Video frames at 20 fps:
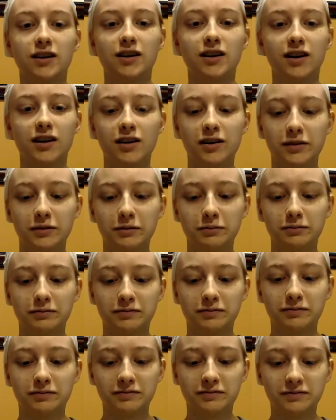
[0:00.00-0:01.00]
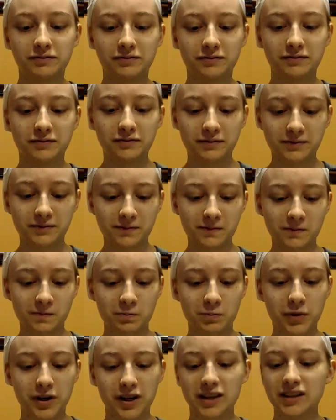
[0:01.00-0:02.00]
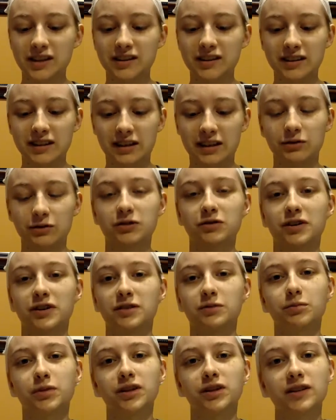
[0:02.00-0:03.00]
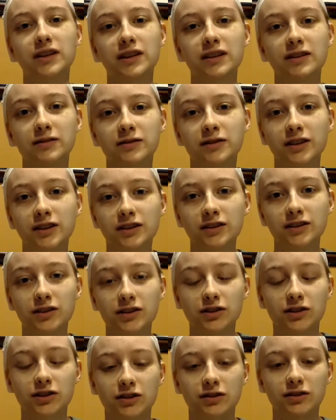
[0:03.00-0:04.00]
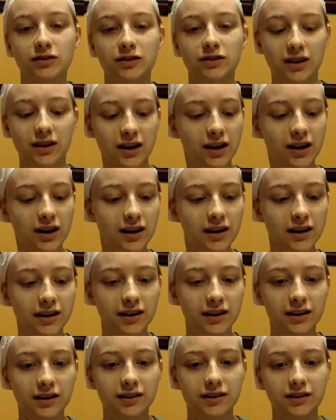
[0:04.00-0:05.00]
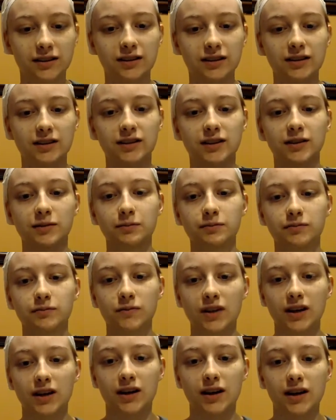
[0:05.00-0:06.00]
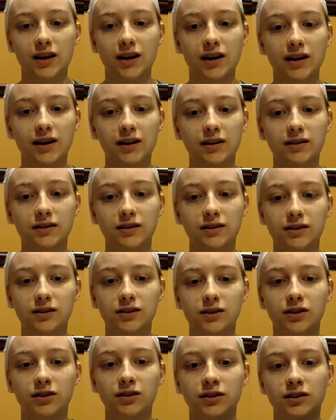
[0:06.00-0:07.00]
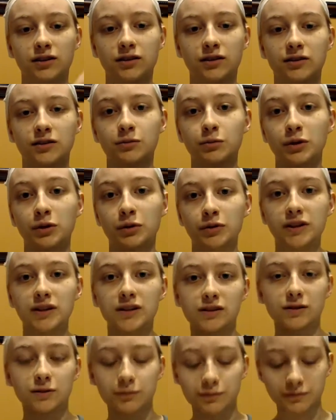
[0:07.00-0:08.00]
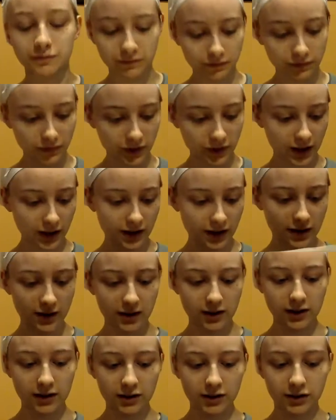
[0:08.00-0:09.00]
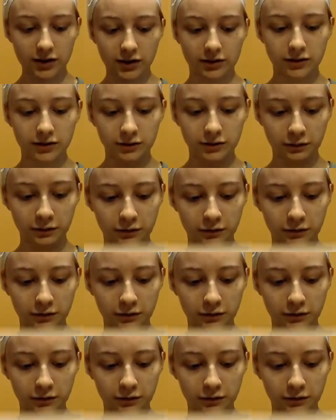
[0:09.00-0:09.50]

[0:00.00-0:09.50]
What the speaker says: but that was rather bulky in front, so I undid the seam and turned it into a mobius. So